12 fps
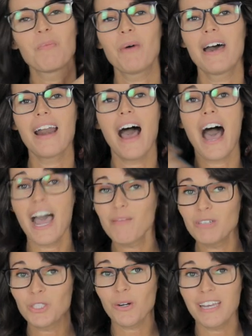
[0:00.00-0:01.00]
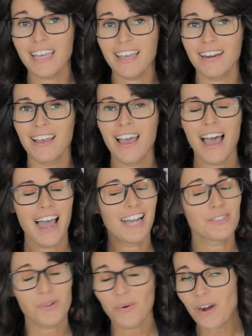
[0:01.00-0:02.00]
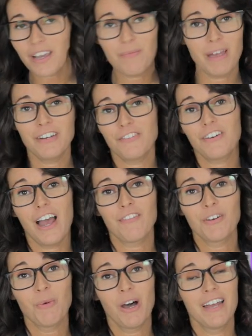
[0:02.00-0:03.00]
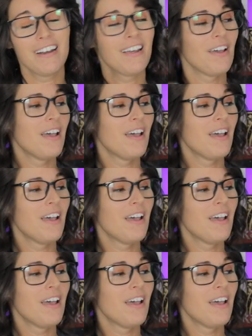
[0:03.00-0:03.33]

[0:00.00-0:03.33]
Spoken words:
but I'm enjoying it. I don't recommend it for everyone.